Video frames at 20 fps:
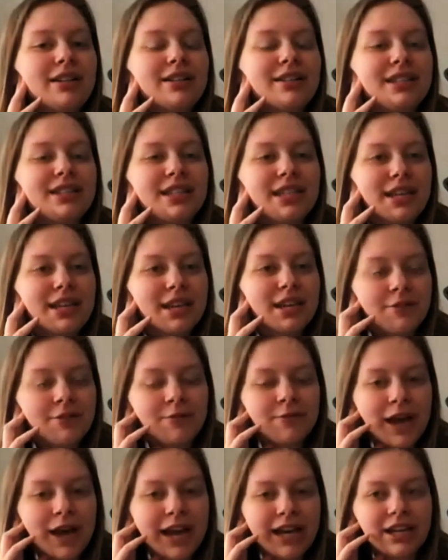seeing a
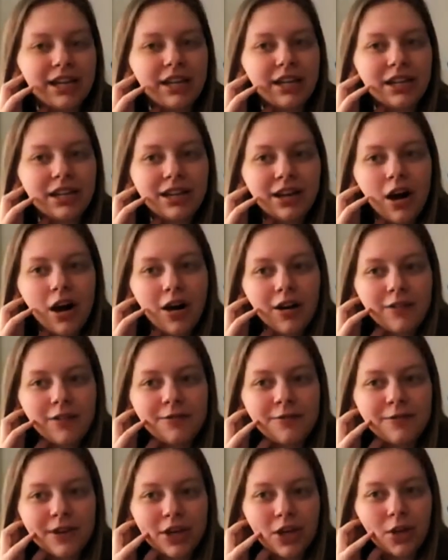fight on
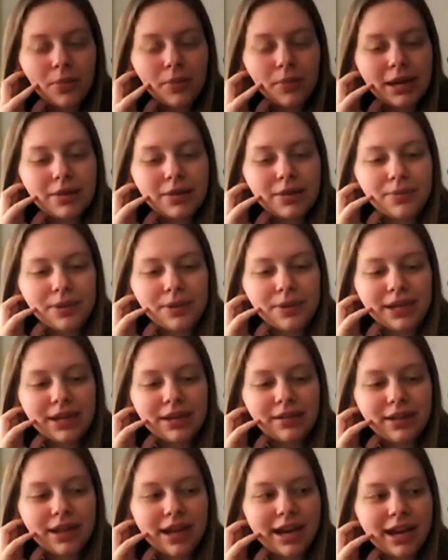film and being
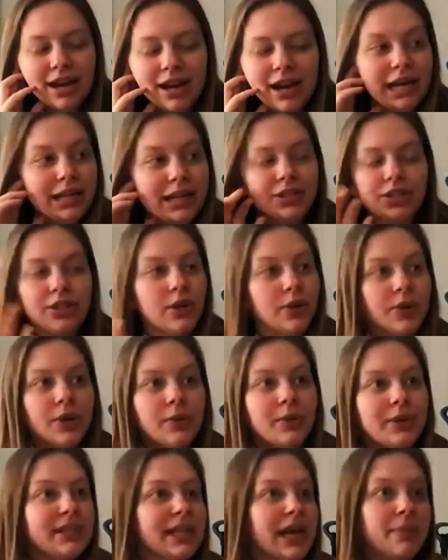like, I don't know
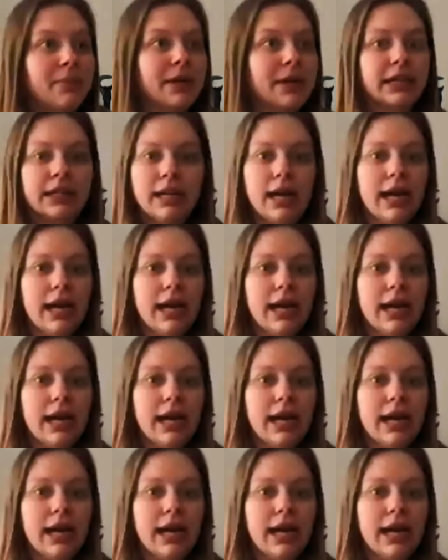what's happening.